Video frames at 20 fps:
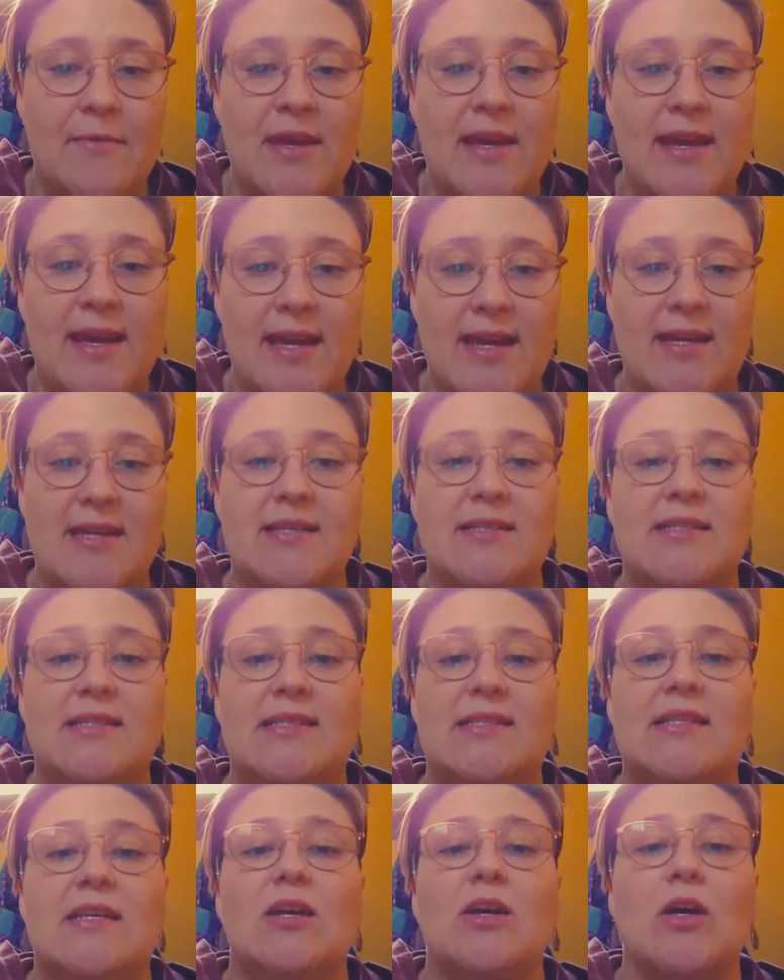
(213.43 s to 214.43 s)

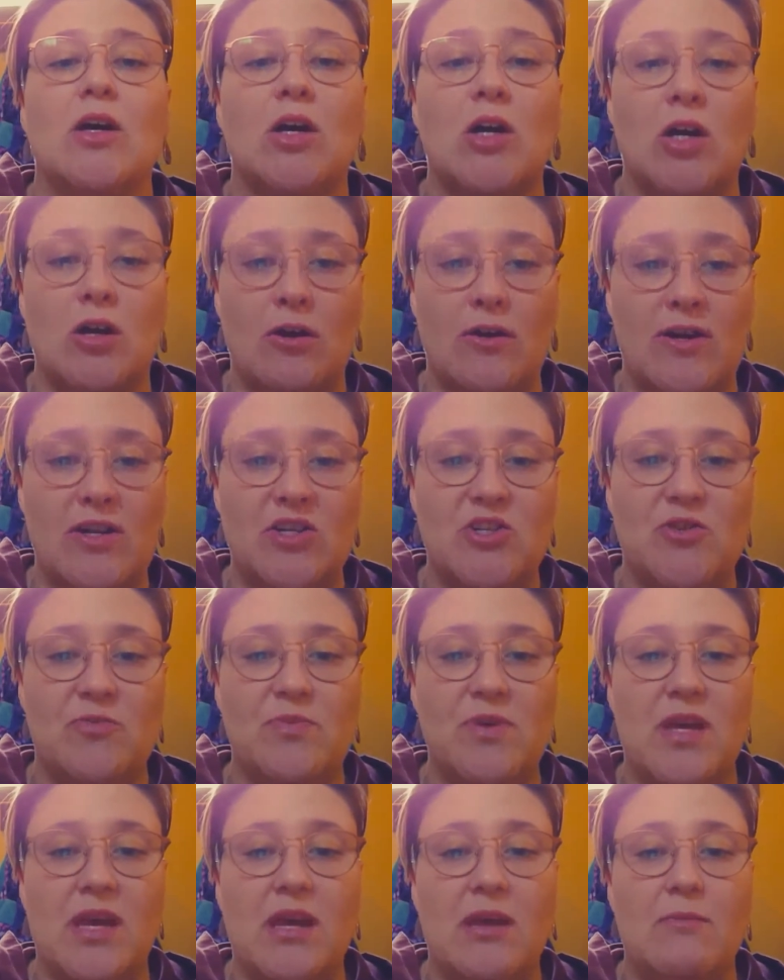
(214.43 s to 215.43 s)
is going to
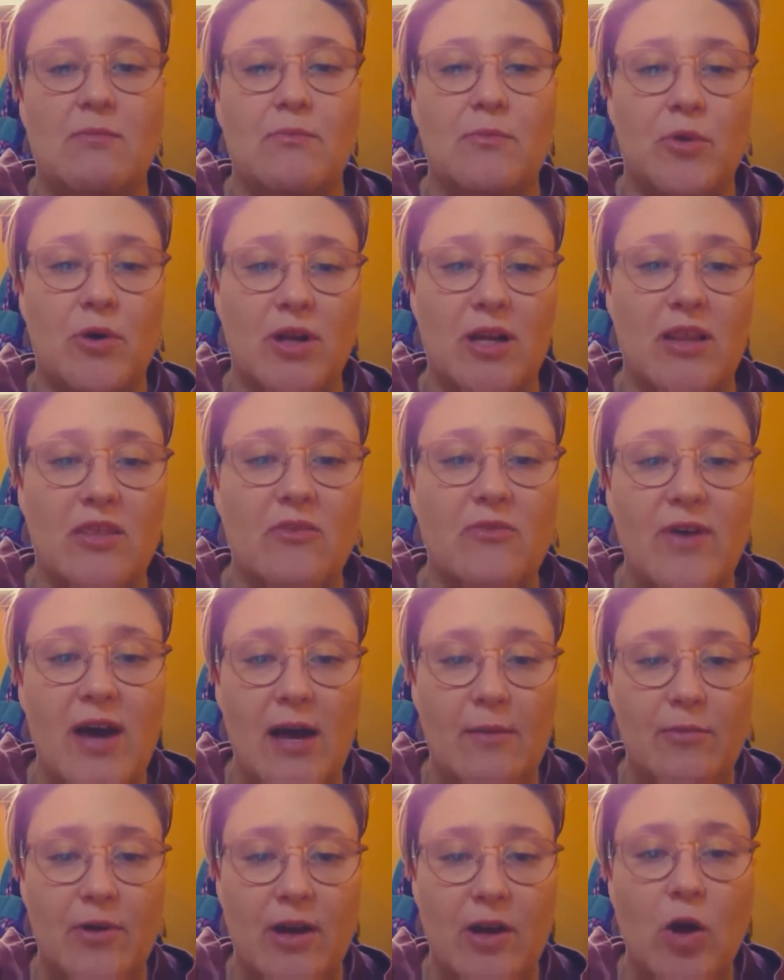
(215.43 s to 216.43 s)
be putting the
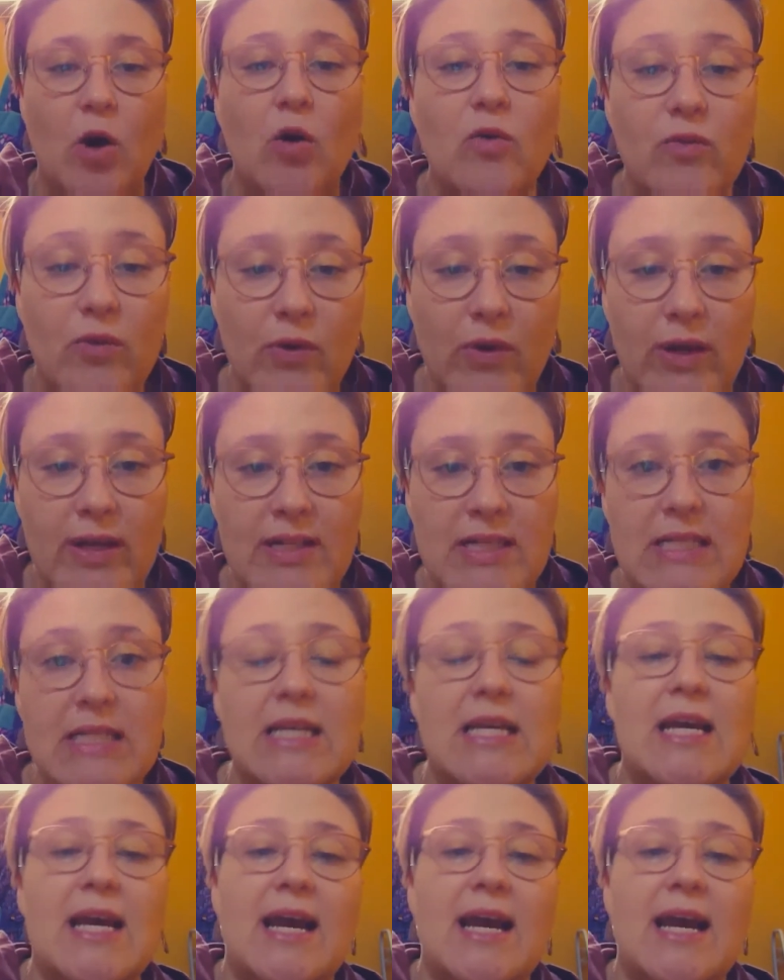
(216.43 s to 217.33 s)
fabric over it